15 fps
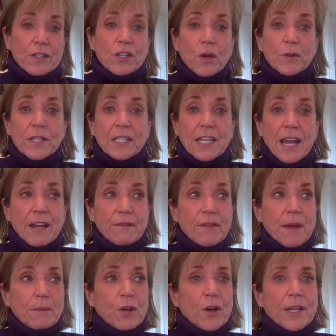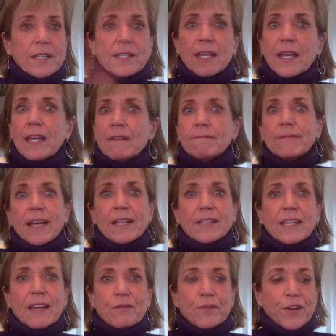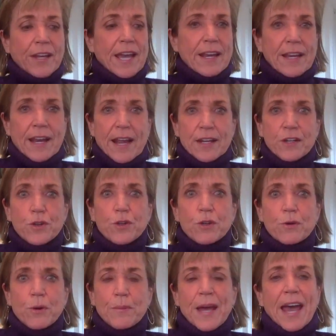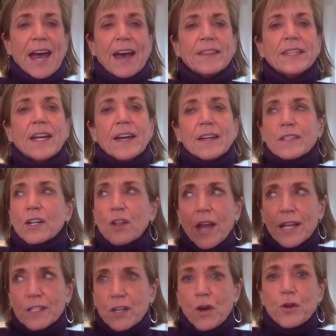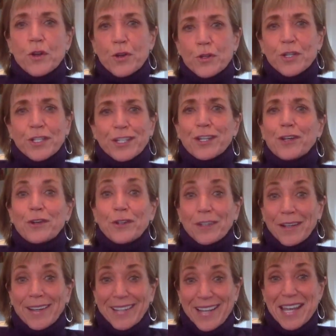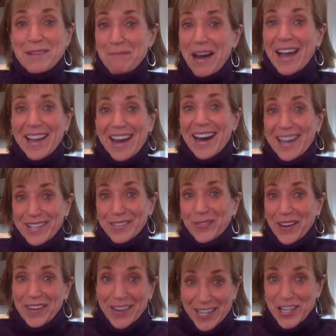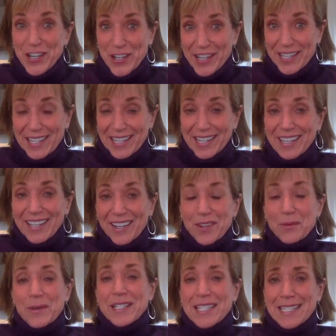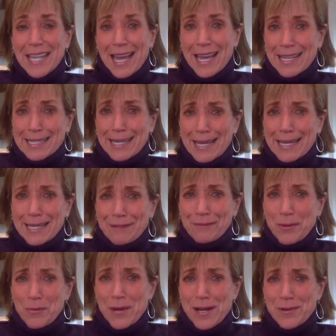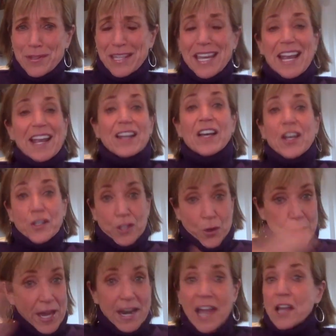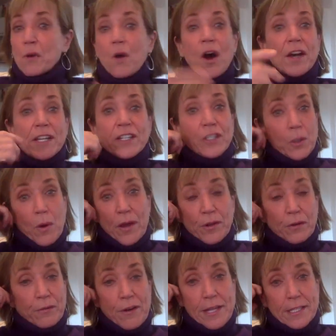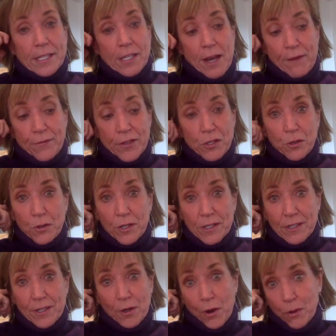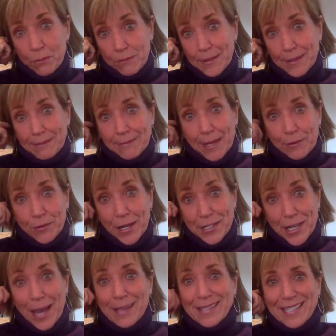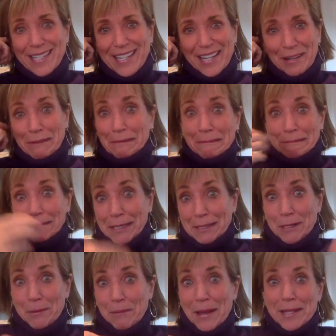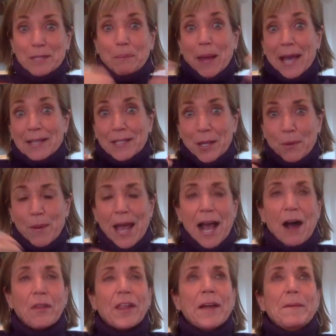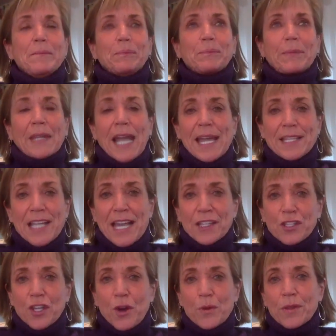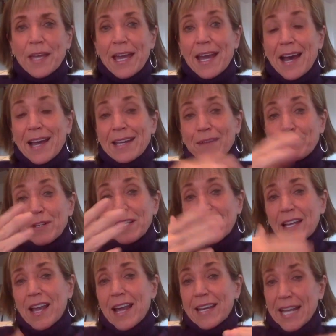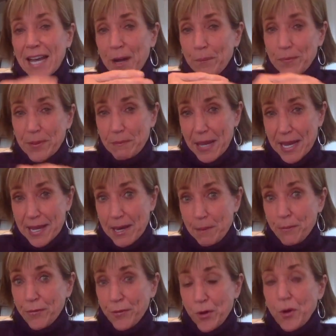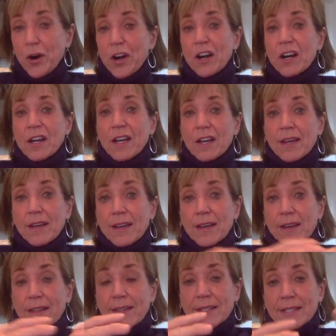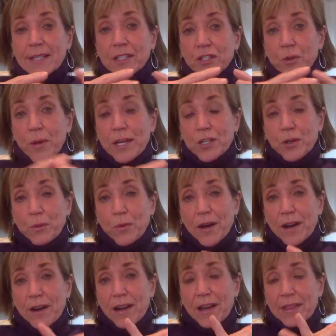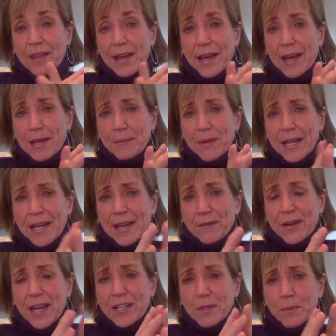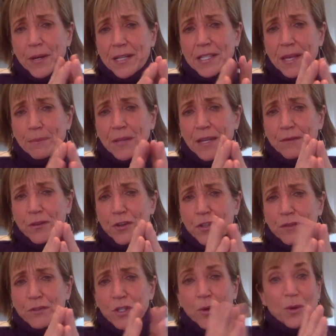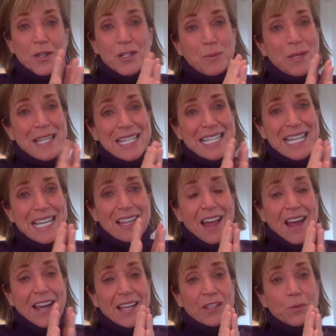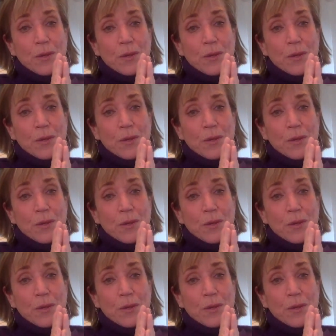So instead of them going, see, that's it, forget it, I knew you were bad. They're like, no, you're still, in my eyes, very good. We just had kind of a weird thing. So then I go on and do other fun stuff as soon as, that they've digested got their meds past their mouth. And so that I really kind of help to make up for the situation where I may have had to bring something aversive to it. It's with the sea lions.